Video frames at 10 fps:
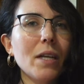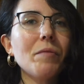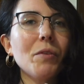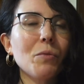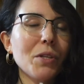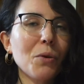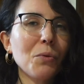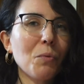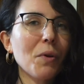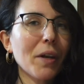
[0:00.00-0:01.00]
even if it was the
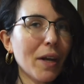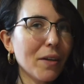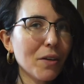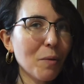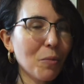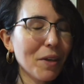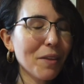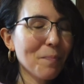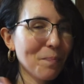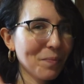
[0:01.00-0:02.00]
only one that I ended up with.